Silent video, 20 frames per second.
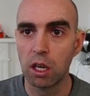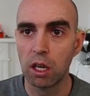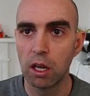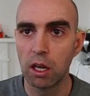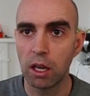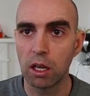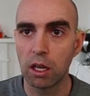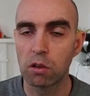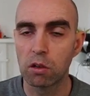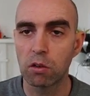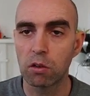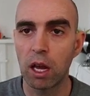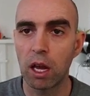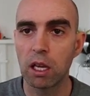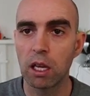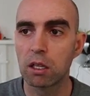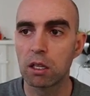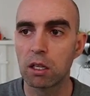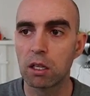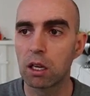a grey
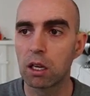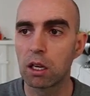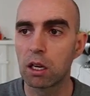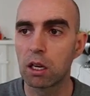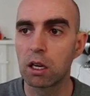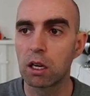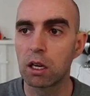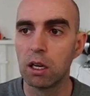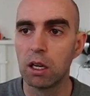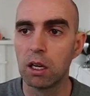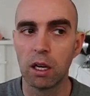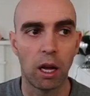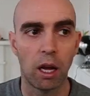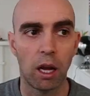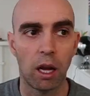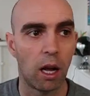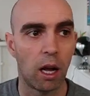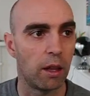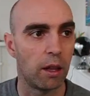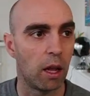color.
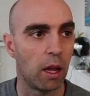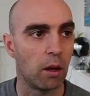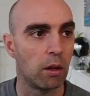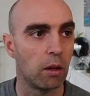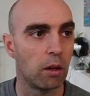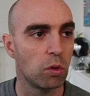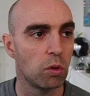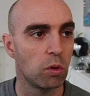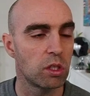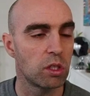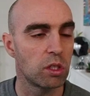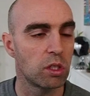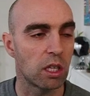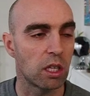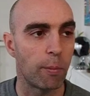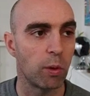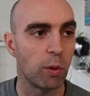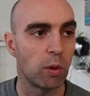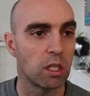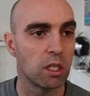And then once you're happy
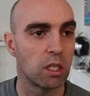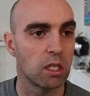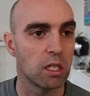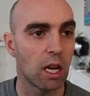with it,